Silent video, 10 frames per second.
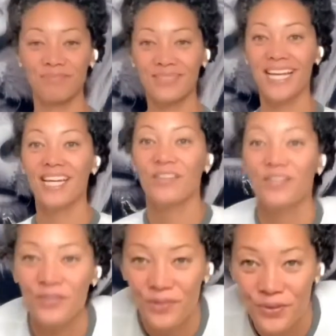You're going to
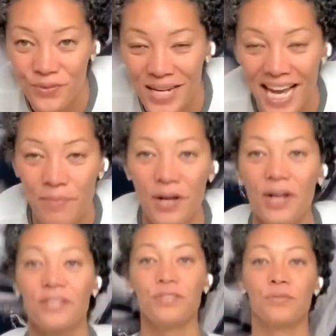grab
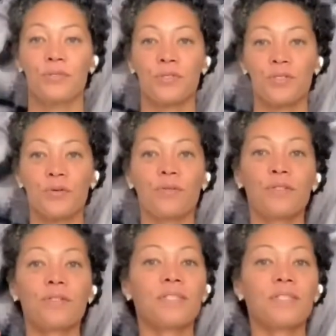onto your shoulders.